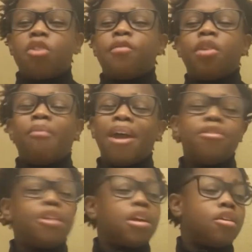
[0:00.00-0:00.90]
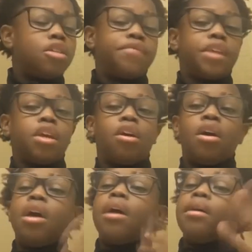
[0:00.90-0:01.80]
a girlfriend why you click on this video
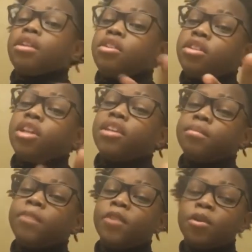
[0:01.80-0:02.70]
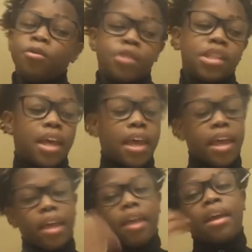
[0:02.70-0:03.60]
to give me views
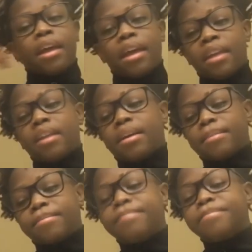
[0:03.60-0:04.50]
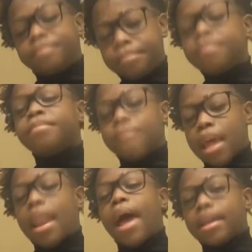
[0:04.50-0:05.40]
and um
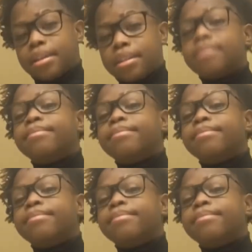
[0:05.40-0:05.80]
that like